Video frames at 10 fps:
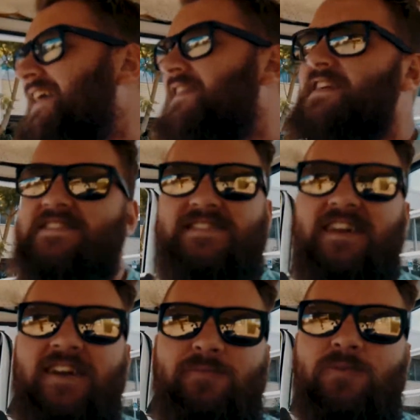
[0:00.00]
This
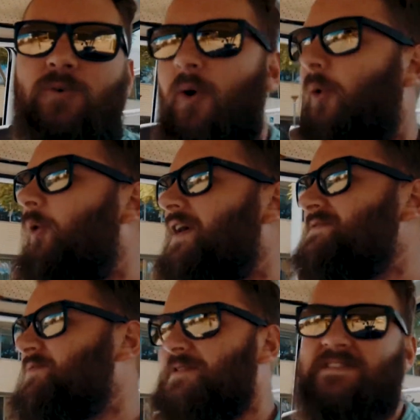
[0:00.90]
thing will always
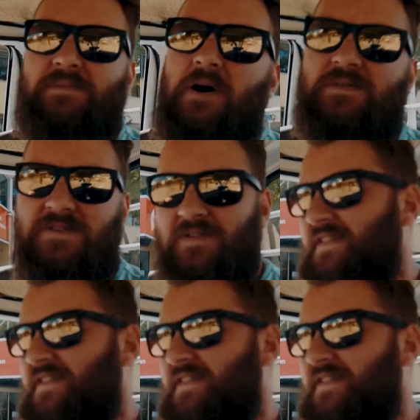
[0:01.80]
bring a smile to your